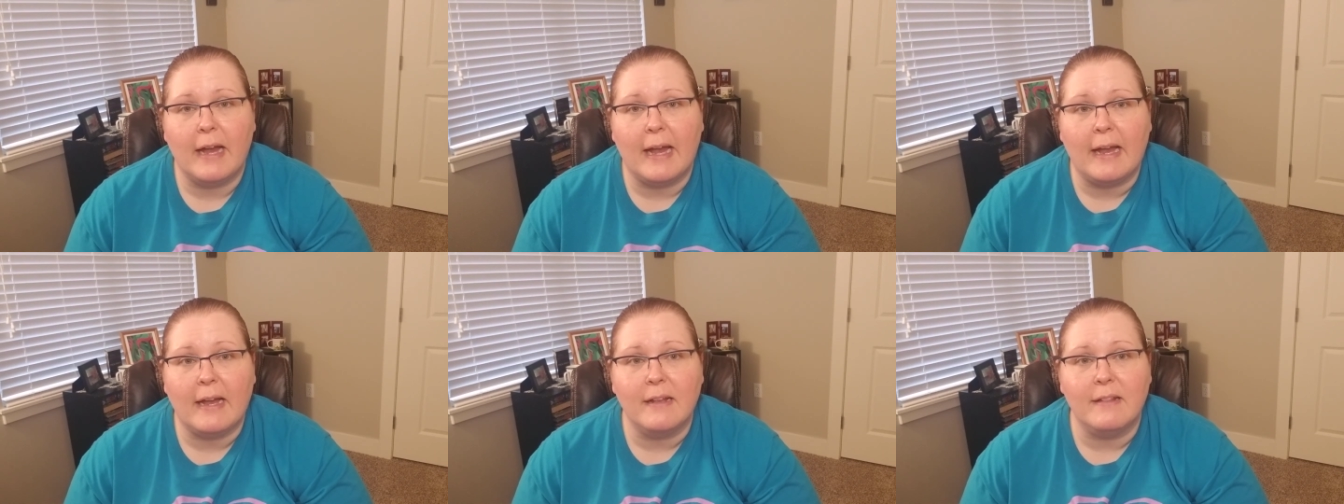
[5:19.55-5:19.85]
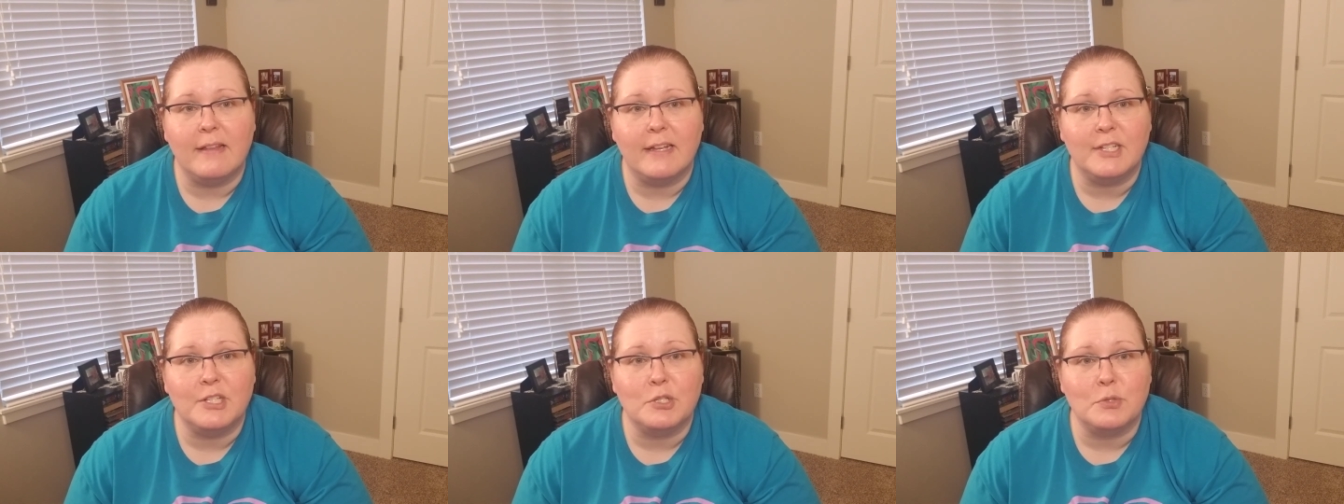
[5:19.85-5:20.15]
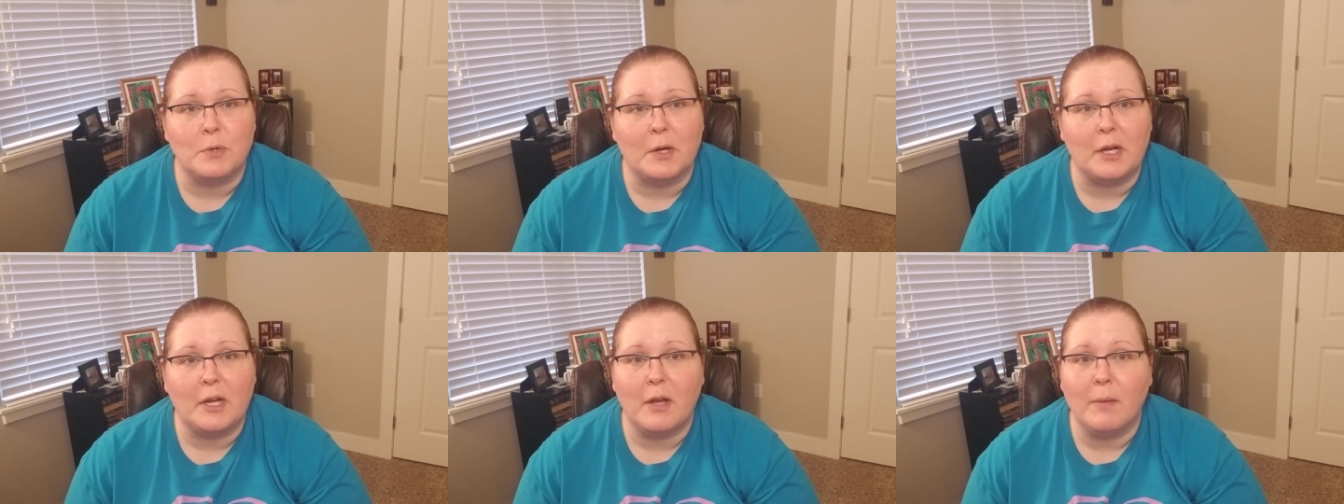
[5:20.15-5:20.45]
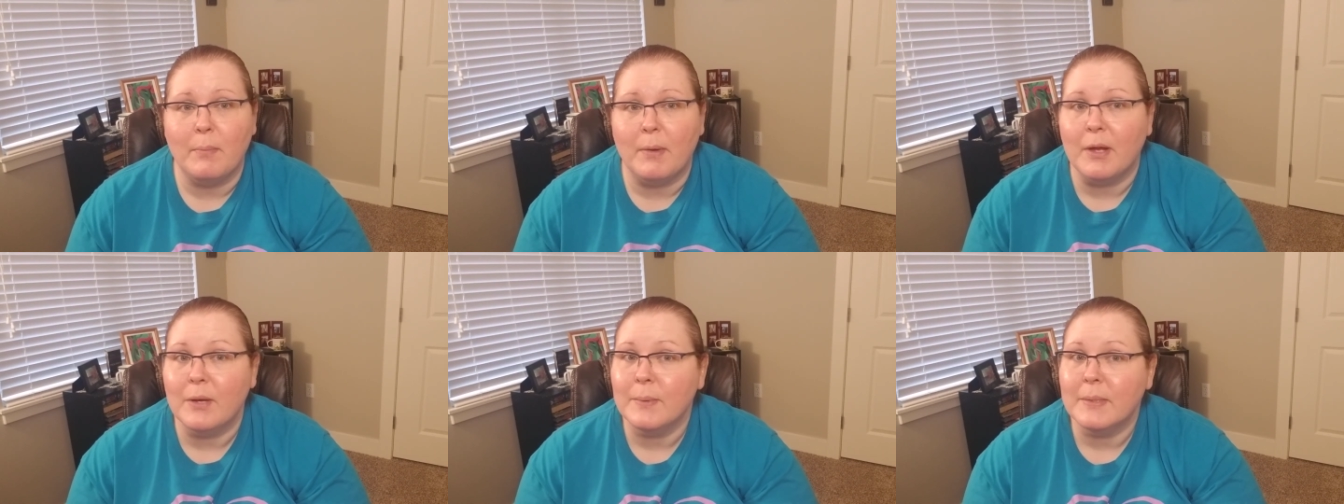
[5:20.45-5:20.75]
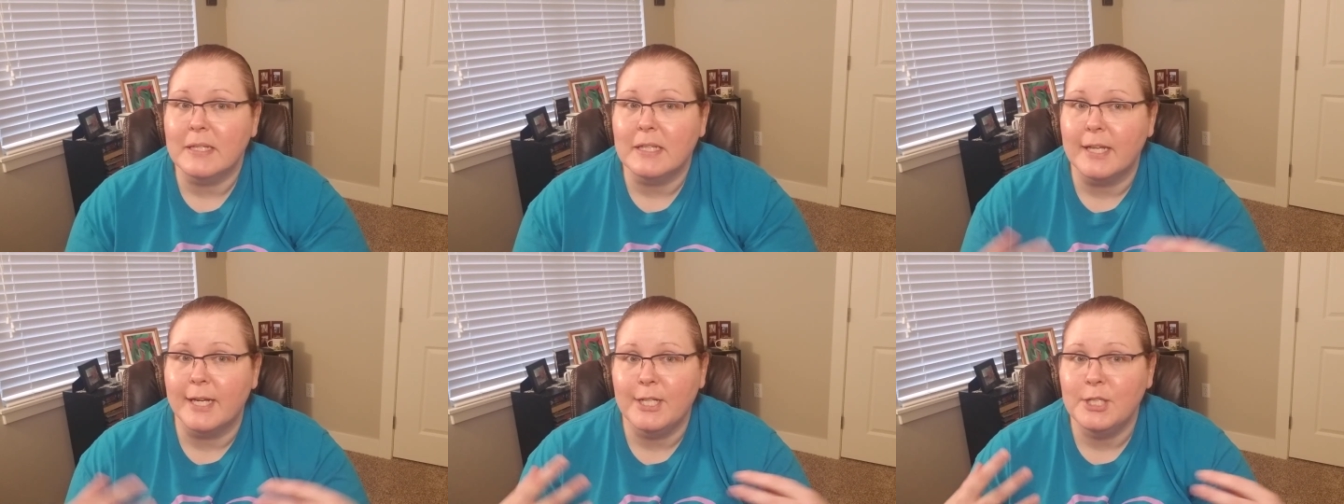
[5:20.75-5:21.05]
and they strike up a
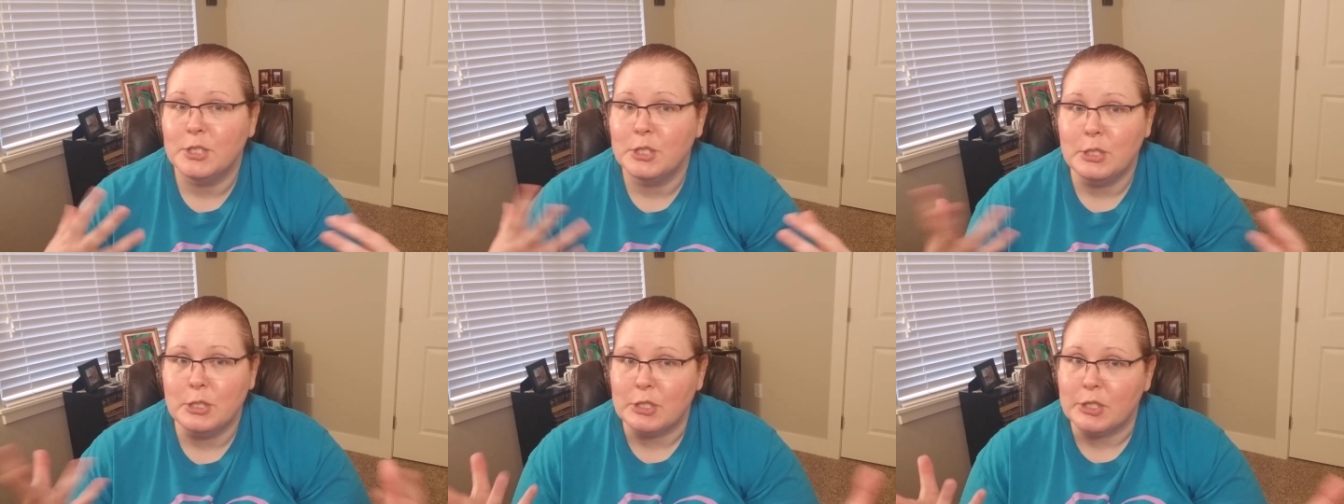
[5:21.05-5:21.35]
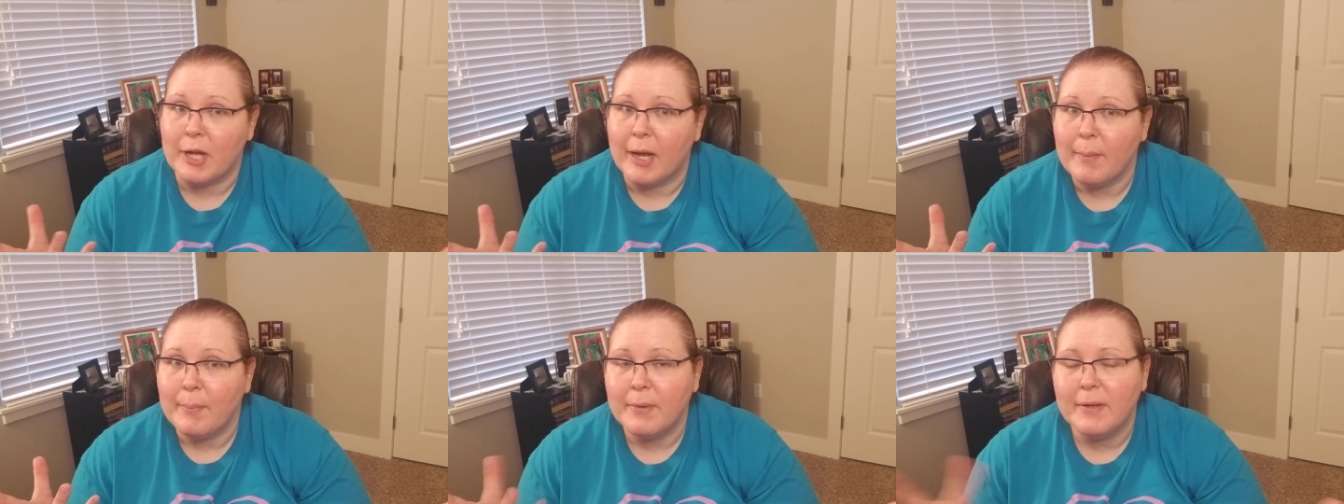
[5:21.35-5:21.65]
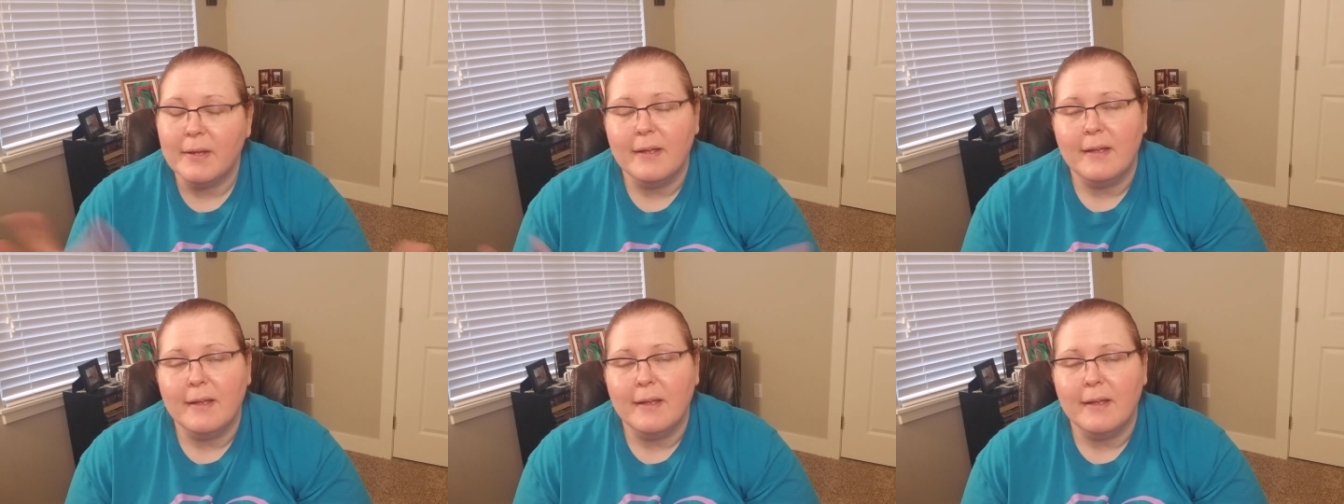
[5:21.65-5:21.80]
relationship.